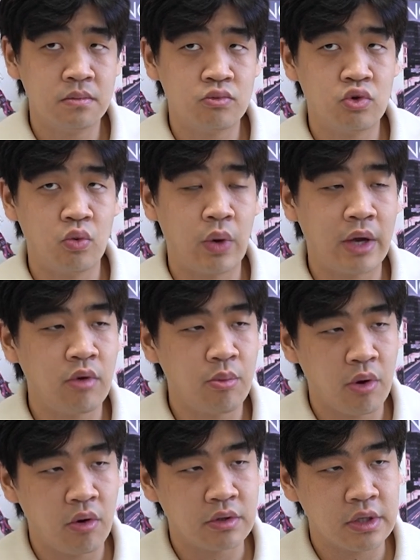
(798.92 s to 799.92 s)
The way we
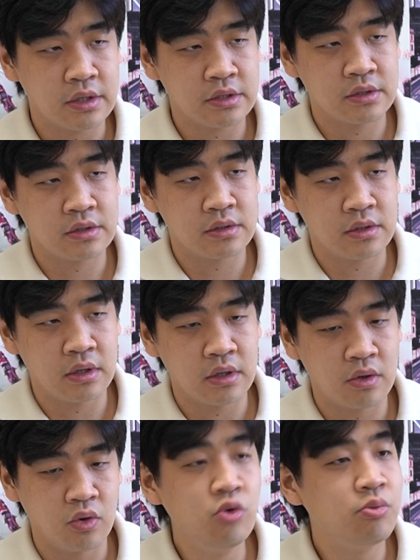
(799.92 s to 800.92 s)
protest,
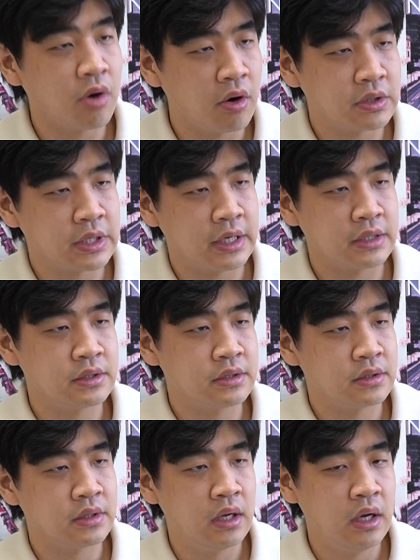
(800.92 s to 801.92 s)
who
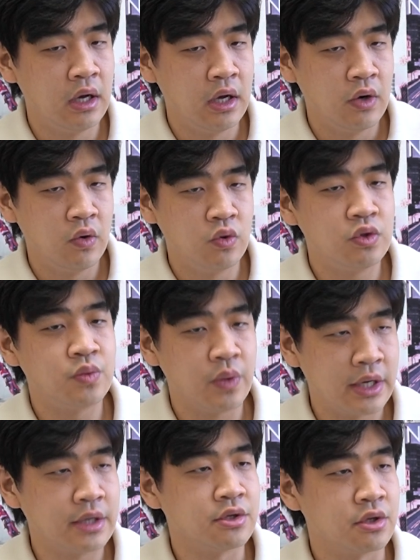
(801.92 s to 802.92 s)
protests, who's
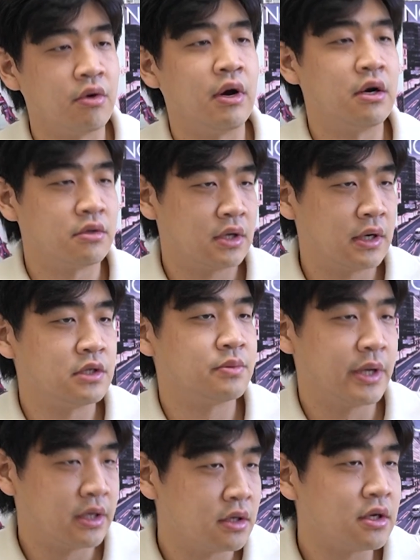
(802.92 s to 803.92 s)
willing to go out there and
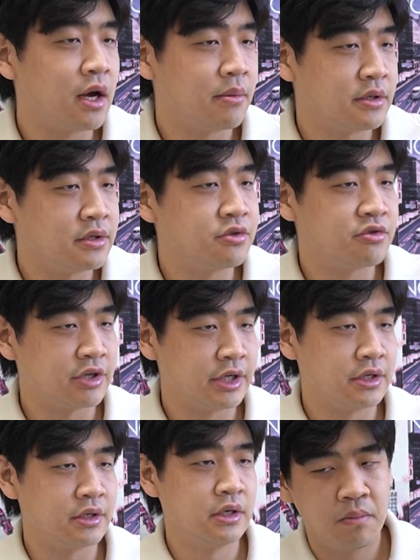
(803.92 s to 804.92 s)
spend their time on the
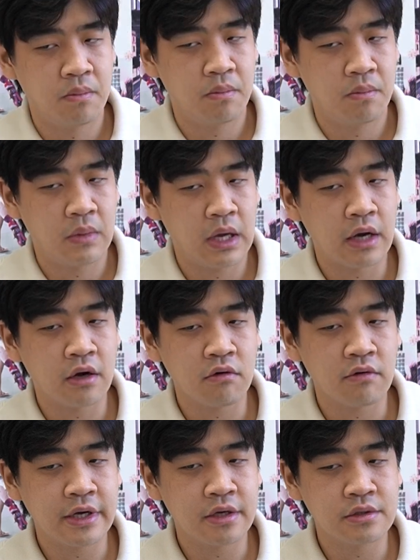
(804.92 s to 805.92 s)
street. And
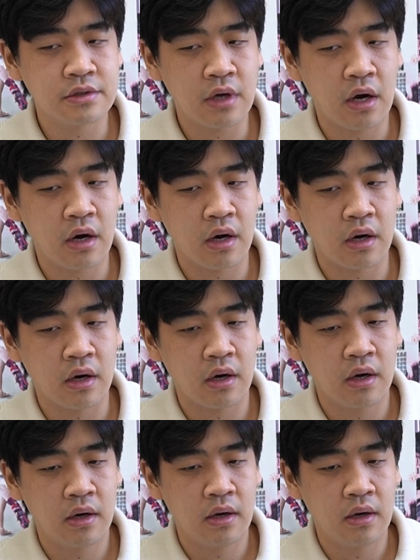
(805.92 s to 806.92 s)
Koreans are
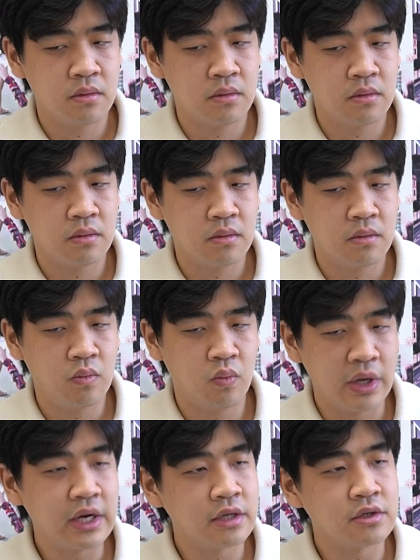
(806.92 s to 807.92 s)

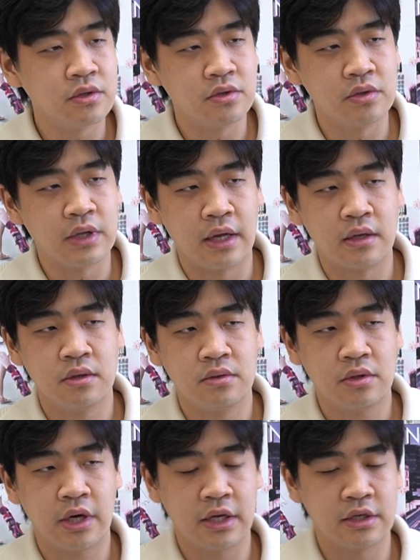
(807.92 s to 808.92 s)
willing to do that
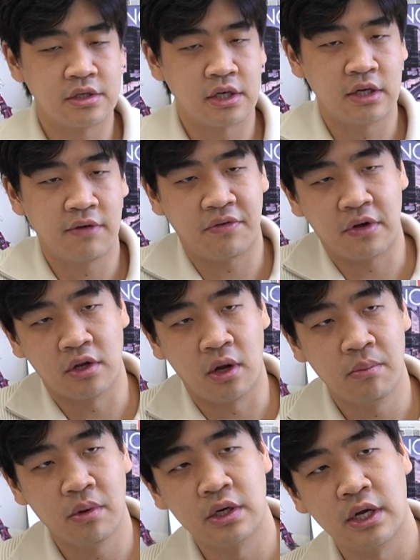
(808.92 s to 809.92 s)
in a significant
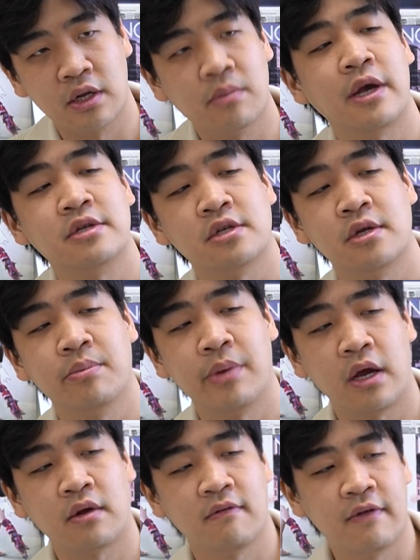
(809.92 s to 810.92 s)
number that it makes an
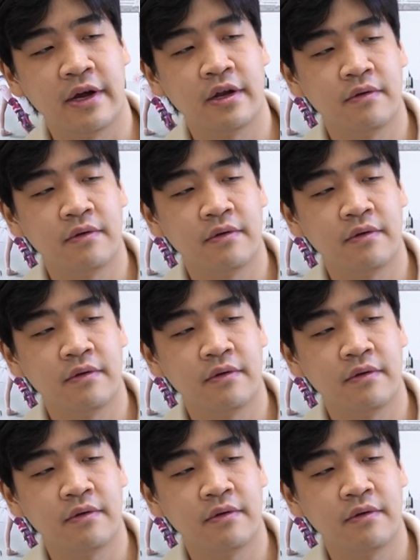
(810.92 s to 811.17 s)
impact, right?